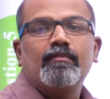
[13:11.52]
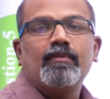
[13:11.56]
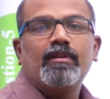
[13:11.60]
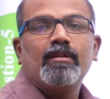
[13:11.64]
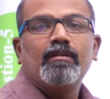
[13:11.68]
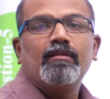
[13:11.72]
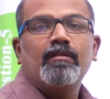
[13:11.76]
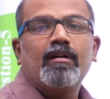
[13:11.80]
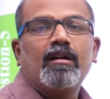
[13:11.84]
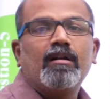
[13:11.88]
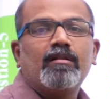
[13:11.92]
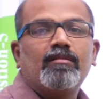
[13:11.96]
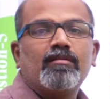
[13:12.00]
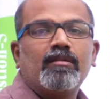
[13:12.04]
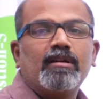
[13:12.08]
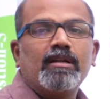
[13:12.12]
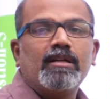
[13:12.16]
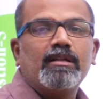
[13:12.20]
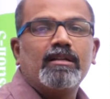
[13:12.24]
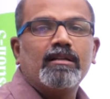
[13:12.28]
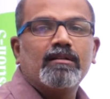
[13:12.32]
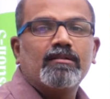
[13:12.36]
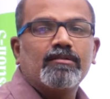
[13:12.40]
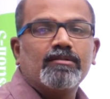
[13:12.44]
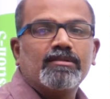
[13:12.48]
You have to
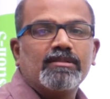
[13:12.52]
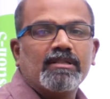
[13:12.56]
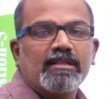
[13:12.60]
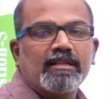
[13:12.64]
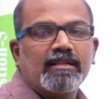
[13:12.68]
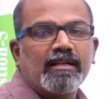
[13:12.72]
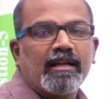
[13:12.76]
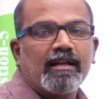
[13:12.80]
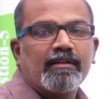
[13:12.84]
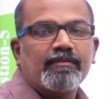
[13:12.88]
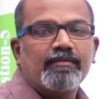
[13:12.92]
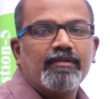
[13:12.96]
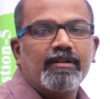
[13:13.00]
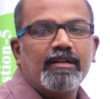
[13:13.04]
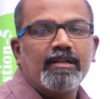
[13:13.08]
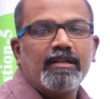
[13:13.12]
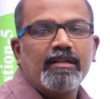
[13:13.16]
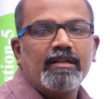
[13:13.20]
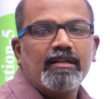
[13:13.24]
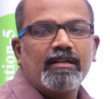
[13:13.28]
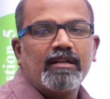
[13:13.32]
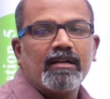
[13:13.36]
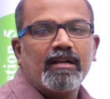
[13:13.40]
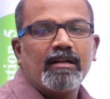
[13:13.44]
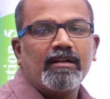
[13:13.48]
read the question
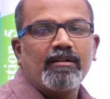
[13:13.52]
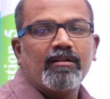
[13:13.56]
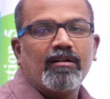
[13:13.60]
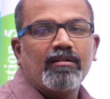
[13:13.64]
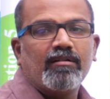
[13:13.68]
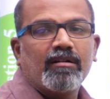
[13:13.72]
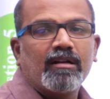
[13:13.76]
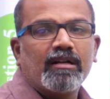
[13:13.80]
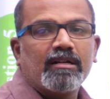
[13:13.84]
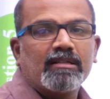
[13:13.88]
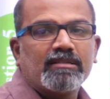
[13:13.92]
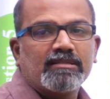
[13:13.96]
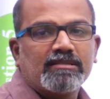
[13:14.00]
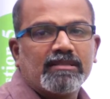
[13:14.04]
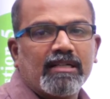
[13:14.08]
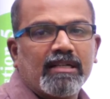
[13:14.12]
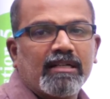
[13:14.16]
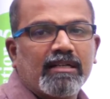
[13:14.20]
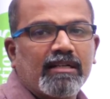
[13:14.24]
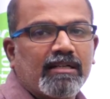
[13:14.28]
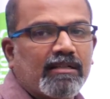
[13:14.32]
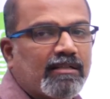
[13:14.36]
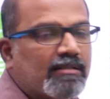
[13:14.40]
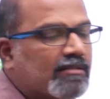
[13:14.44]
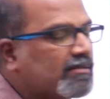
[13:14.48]
carefully and you have to
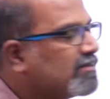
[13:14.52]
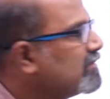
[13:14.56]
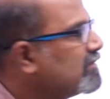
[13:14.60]
understand it.